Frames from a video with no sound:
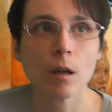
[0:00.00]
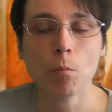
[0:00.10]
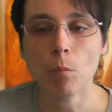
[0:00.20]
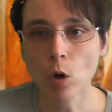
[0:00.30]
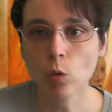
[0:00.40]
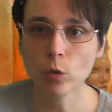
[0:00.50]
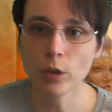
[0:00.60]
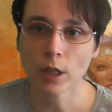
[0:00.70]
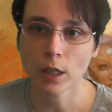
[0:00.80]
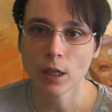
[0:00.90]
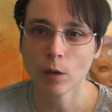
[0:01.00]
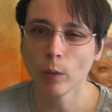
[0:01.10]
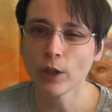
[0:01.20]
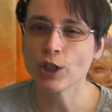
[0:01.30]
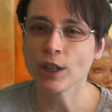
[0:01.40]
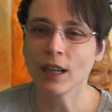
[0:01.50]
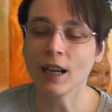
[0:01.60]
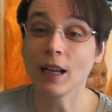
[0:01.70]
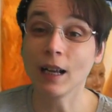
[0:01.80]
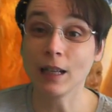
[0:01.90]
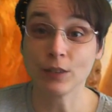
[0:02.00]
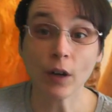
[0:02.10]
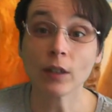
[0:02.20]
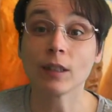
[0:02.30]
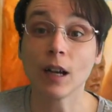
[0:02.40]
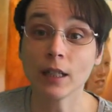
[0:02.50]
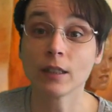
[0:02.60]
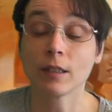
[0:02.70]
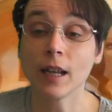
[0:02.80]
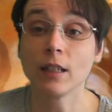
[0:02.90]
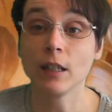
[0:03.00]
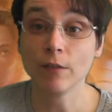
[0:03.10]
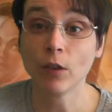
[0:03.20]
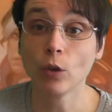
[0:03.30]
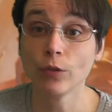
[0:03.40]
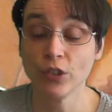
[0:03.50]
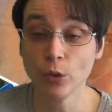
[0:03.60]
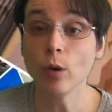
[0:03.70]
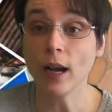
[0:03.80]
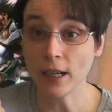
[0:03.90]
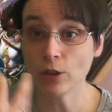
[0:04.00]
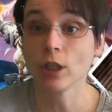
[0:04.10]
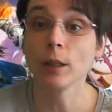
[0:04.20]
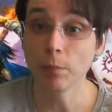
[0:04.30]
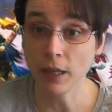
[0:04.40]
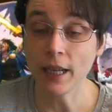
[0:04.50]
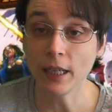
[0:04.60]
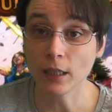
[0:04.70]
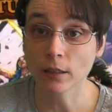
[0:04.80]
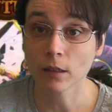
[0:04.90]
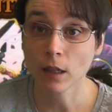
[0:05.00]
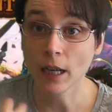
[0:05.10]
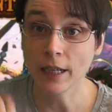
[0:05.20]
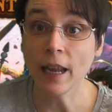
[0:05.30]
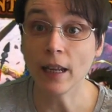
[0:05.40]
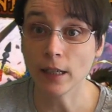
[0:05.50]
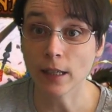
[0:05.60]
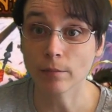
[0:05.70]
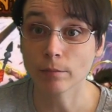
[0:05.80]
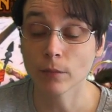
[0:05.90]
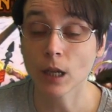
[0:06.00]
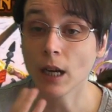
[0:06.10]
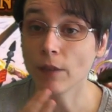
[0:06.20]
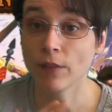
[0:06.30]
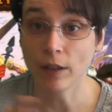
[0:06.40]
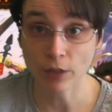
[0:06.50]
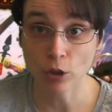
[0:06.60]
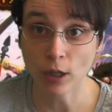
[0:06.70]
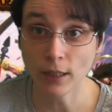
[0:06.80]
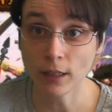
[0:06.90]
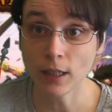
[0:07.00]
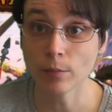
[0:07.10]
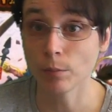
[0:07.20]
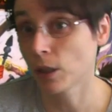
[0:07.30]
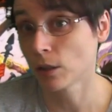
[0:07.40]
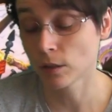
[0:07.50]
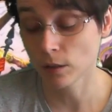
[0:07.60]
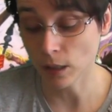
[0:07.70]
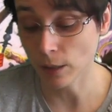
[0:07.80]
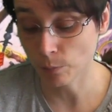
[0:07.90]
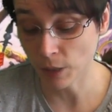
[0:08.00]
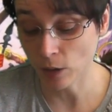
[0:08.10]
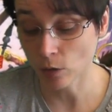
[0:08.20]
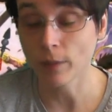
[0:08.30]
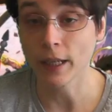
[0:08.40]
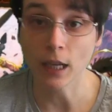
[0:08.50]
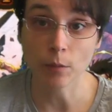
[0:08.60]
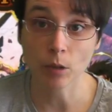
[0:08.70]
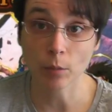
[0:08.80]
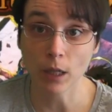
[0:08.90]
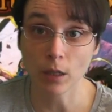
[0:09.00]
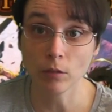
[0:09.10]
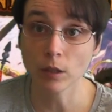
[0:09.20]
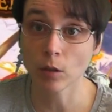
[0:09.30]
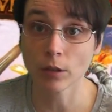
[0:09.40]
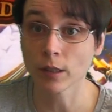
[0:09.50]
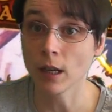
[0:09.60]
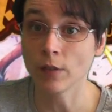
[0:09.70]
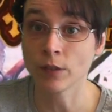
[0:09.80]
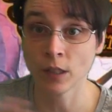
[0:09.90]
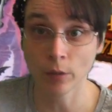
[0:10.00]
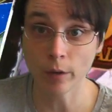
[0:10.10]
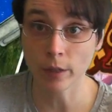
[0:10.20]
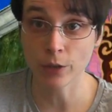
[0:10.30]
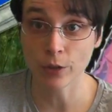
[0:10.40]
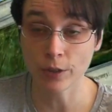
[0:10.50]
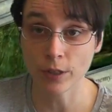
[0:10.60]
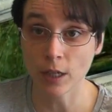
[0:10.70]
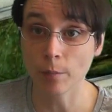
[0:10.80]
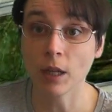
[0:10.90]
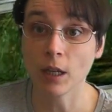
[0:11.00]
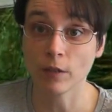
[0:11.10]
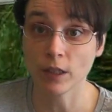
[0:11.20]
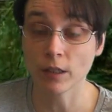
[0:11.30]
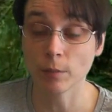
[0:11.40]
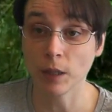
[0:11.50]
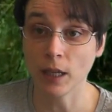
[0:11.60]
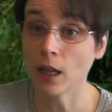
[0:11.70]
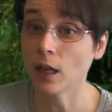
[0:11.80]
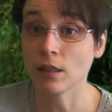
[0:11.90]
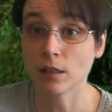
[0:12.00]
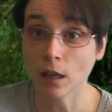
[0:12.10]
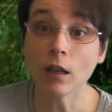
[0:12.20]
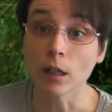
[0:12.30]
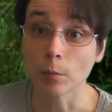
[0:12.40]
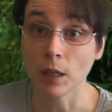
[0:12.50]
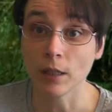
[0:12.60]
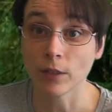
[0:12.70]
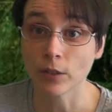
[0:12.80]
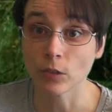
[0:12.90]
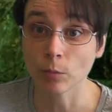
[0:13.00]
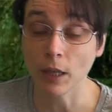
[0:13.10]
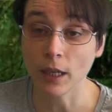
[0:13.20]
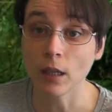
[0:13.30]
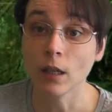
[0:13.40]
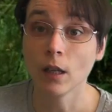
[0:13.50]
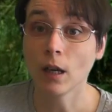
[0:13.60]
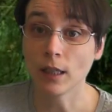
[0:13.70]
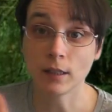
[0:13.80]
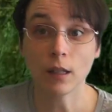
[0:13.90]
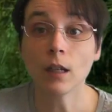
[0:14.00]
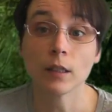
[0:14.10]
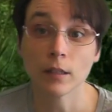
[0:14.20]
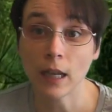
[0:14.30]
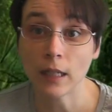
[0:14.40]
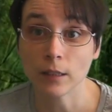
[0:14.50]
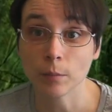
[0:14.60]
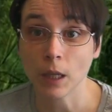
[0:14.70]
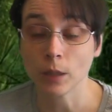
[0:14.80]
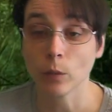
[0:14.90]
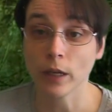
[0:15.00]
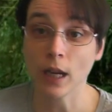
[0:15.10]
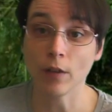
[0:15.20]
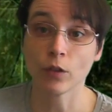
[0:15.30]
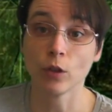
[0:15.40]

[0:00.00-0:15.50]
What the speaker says: mode, which, as far as I understand, involves you actually playing an alien. I've never tried that because I play all of my games on my own, and also I have zero interest in player versus player. I suck at player versus player. I suck at talisman. When I have